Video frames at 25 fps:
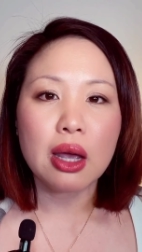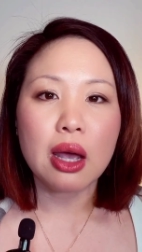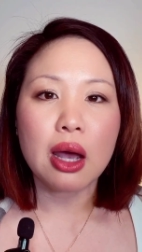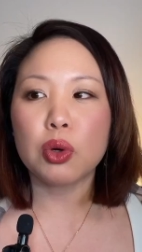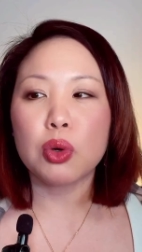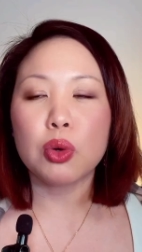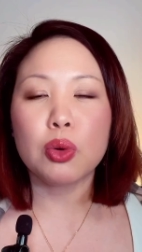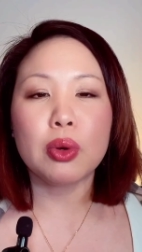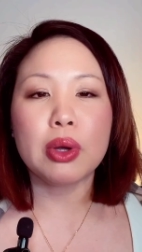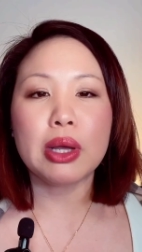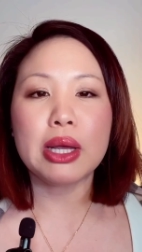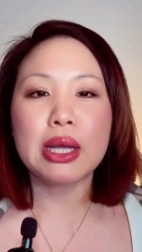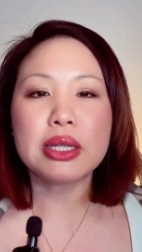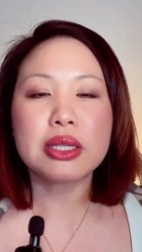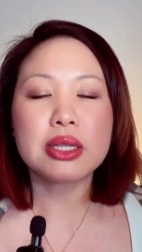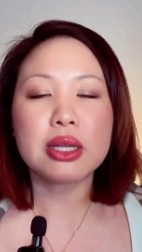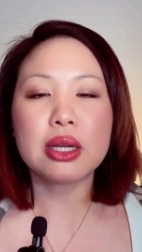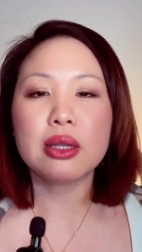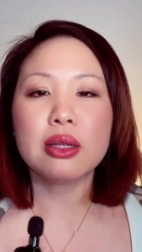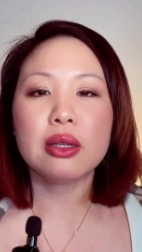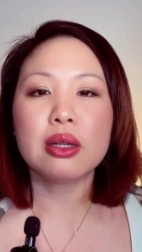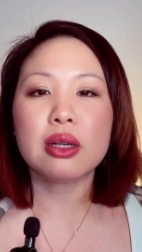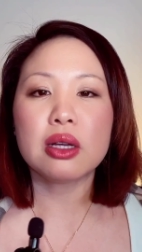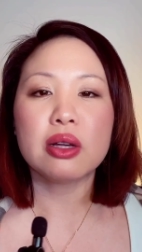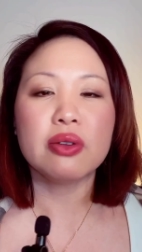who
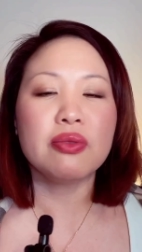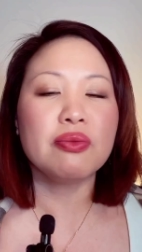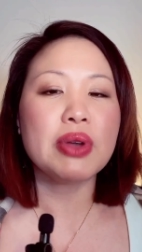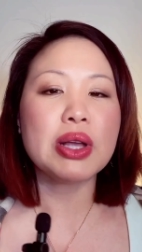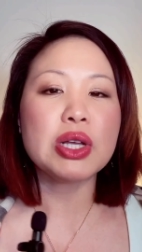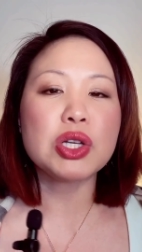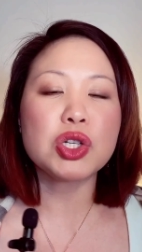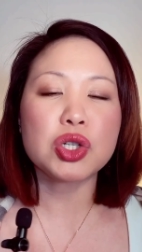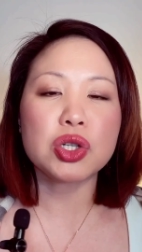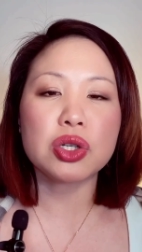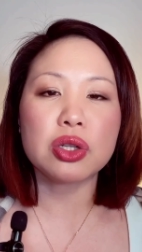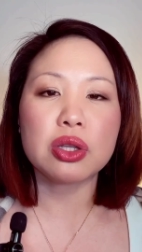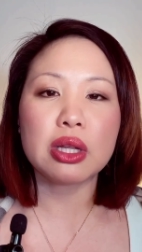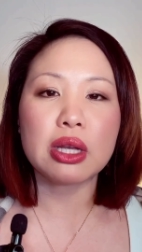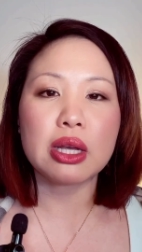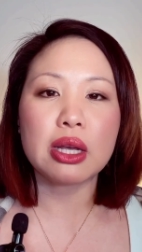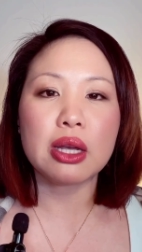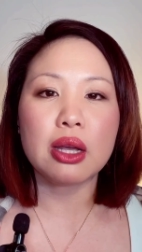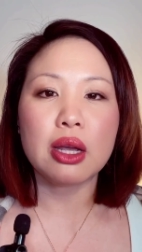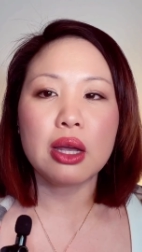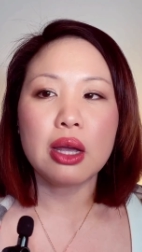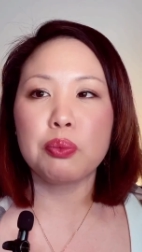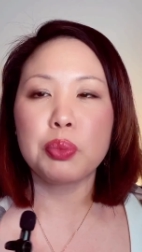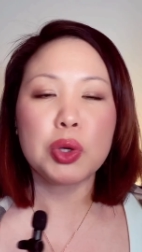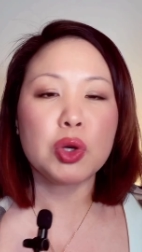isn't
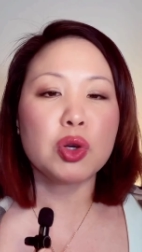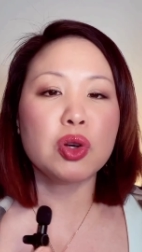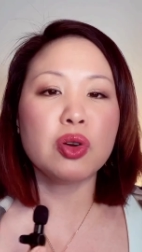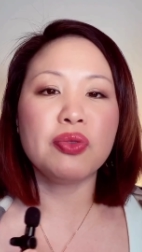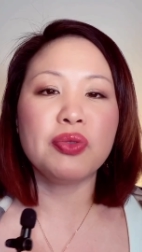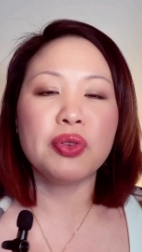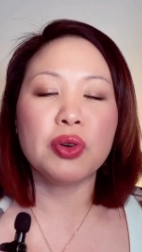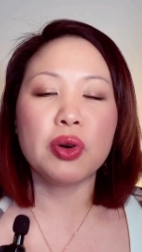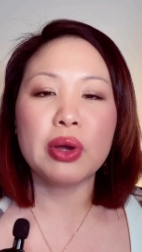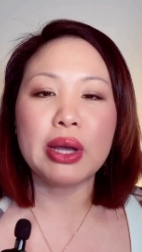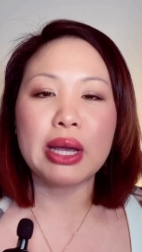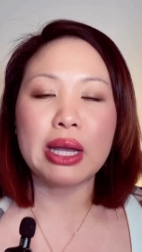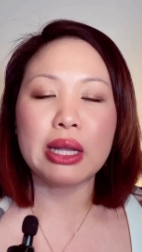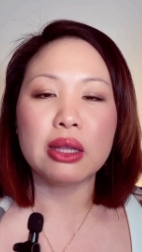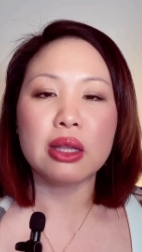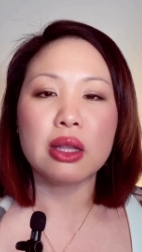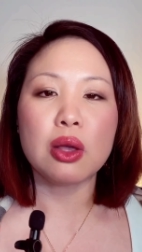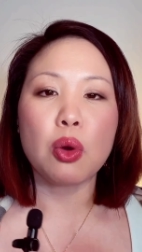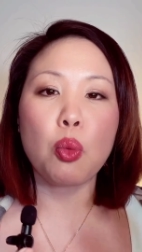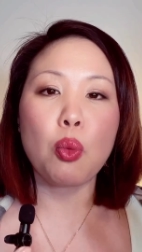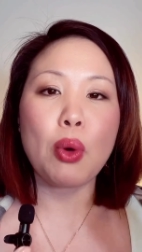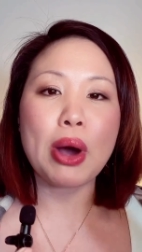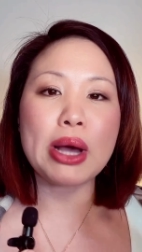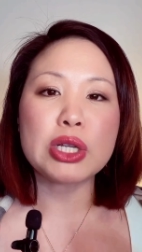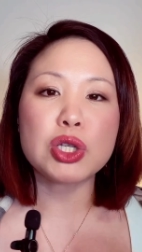conventionally beautiful in
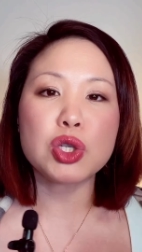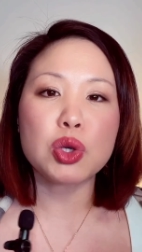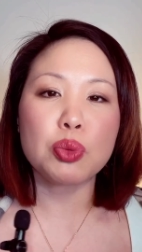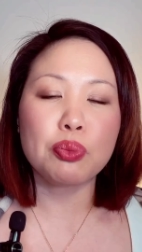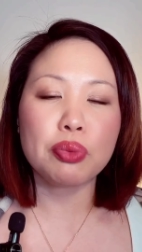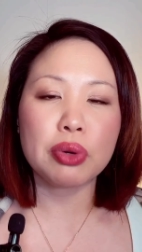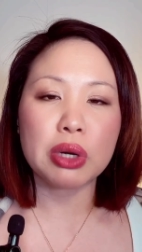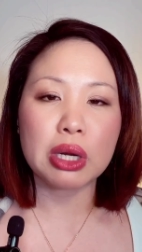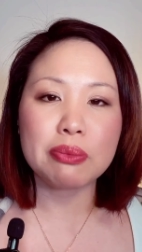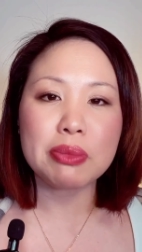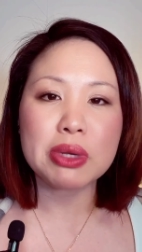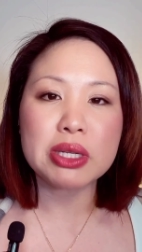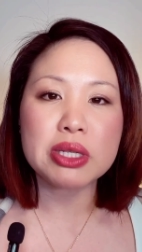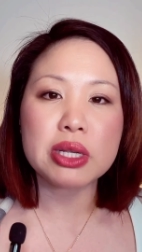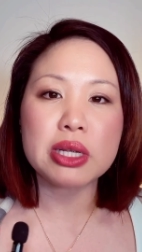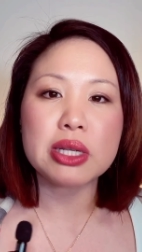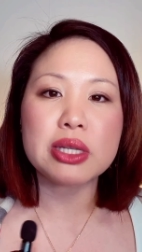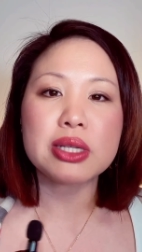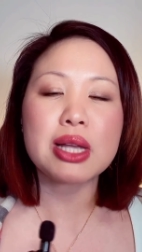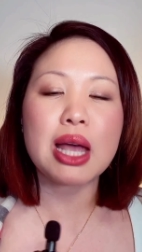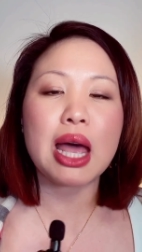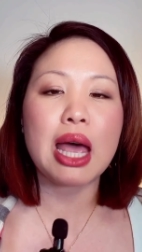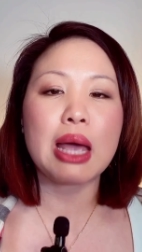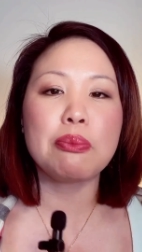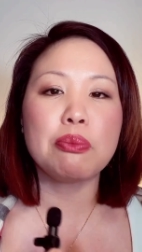the white
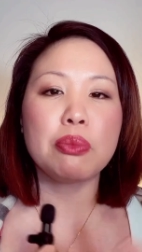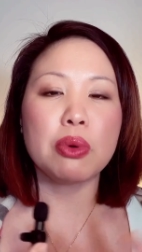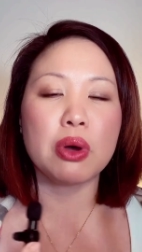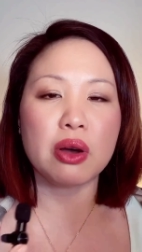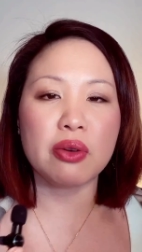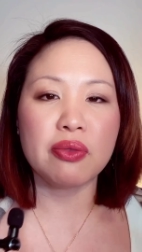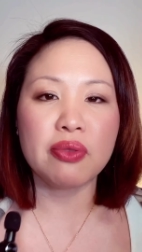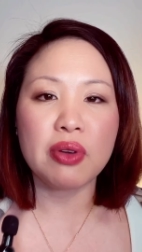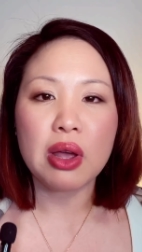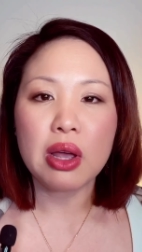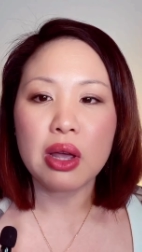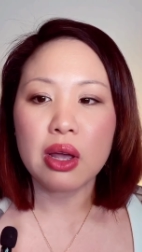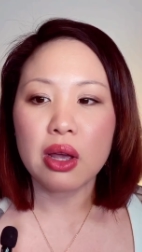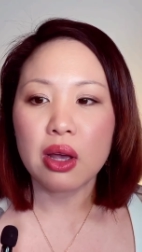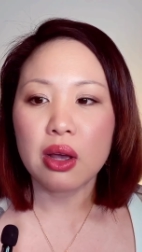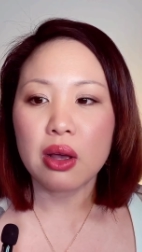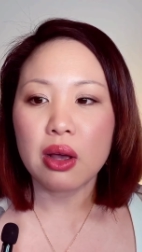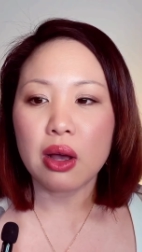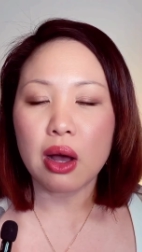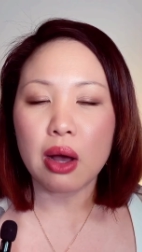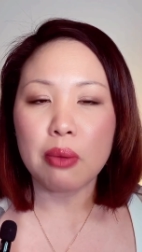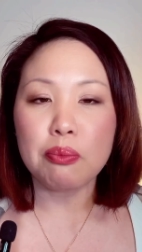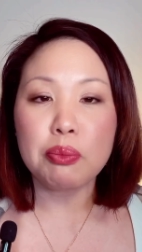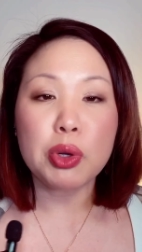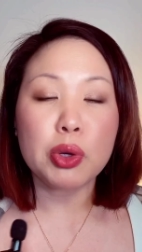supremacist type of
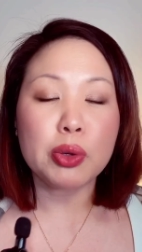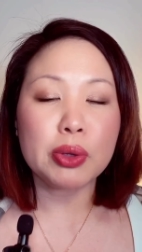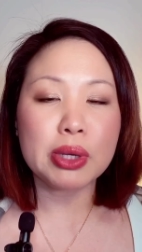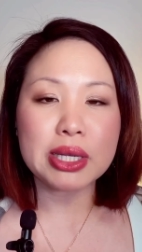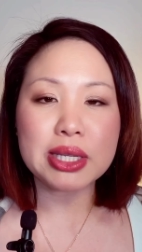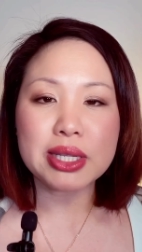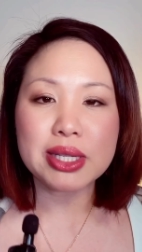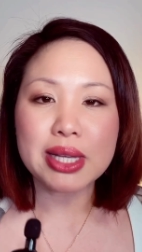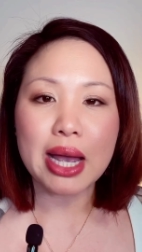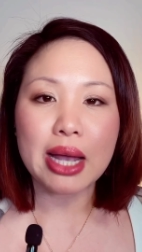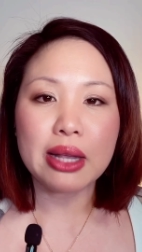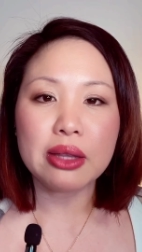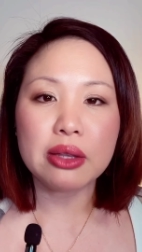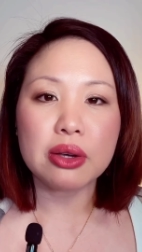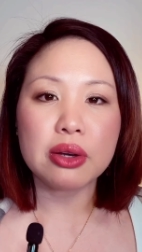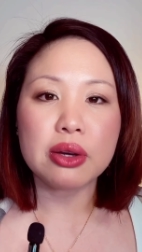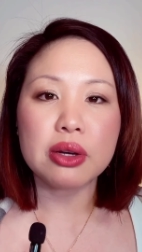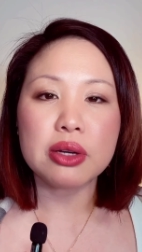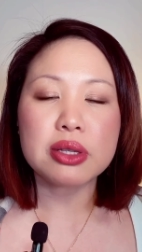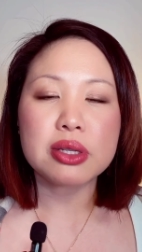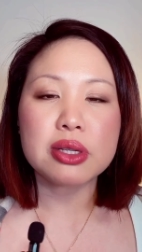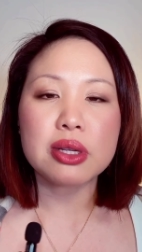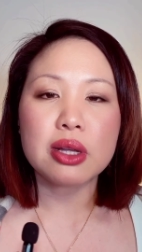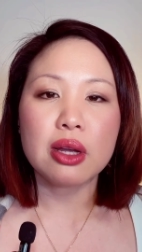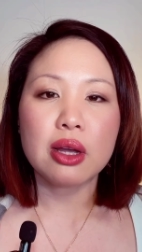beauty
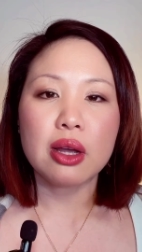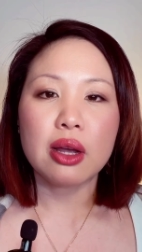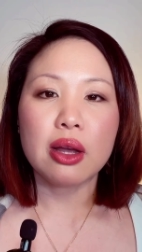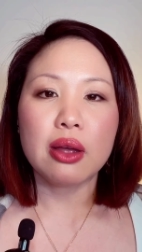standards,